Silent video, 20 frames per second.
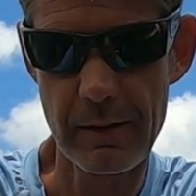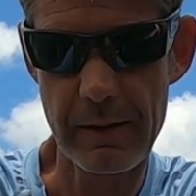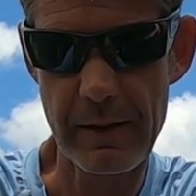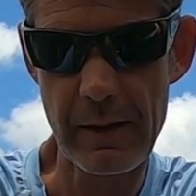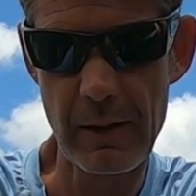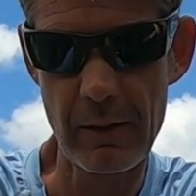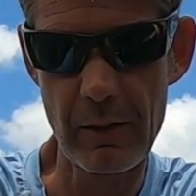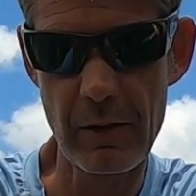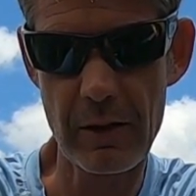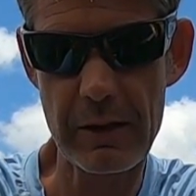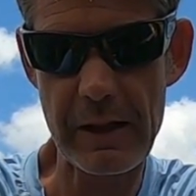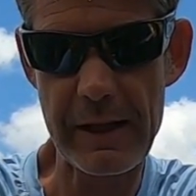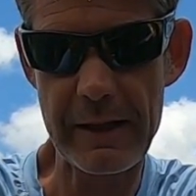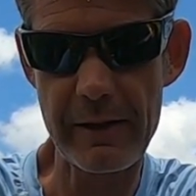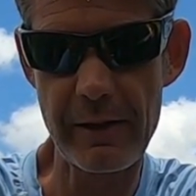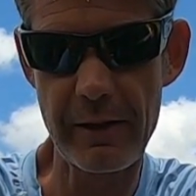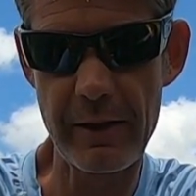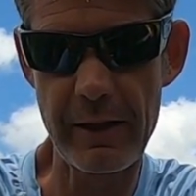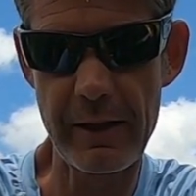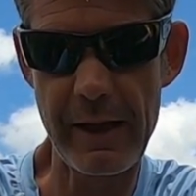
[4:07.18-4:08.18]
They don't look like
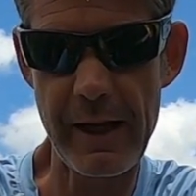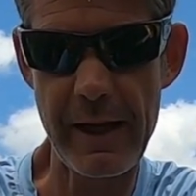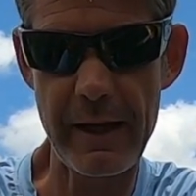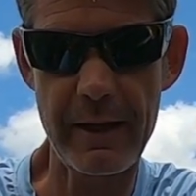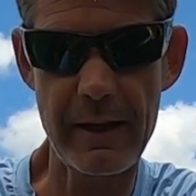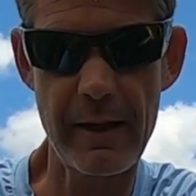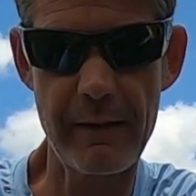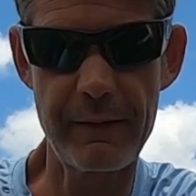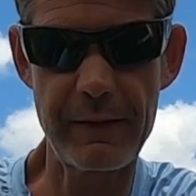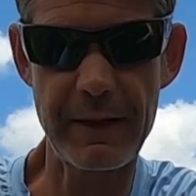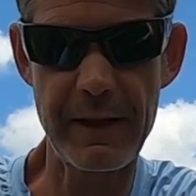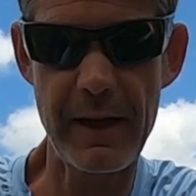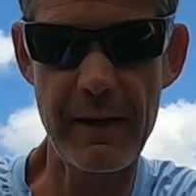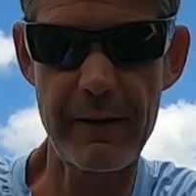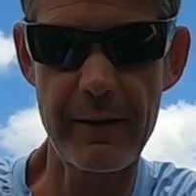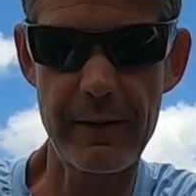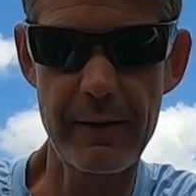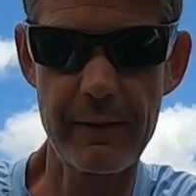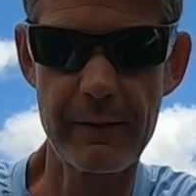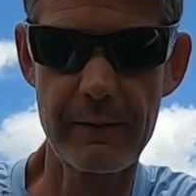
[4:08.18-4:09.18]
they'll get handcuffed
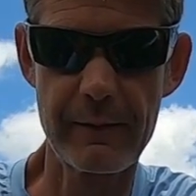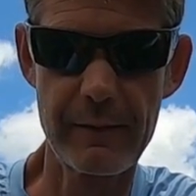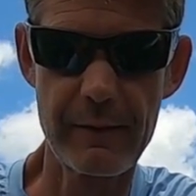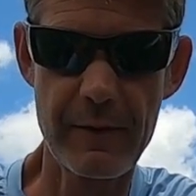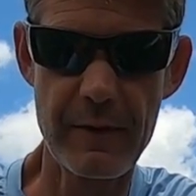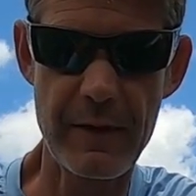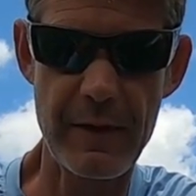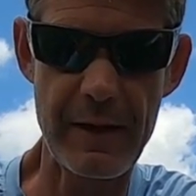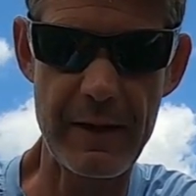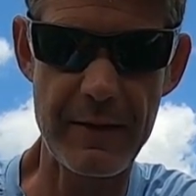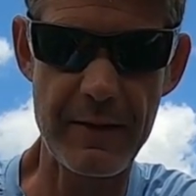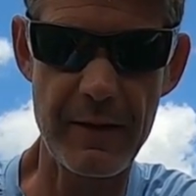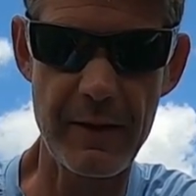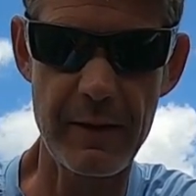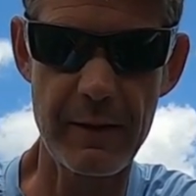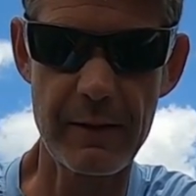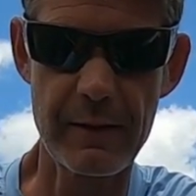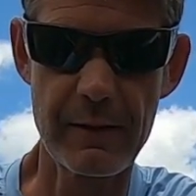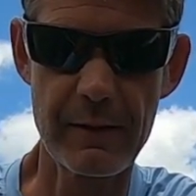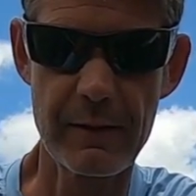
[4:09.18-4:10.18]
together, so that's
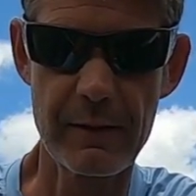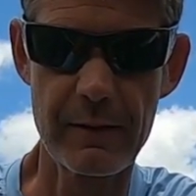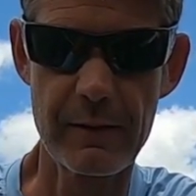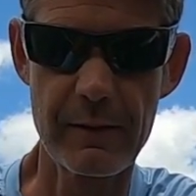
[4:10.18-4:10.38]
good.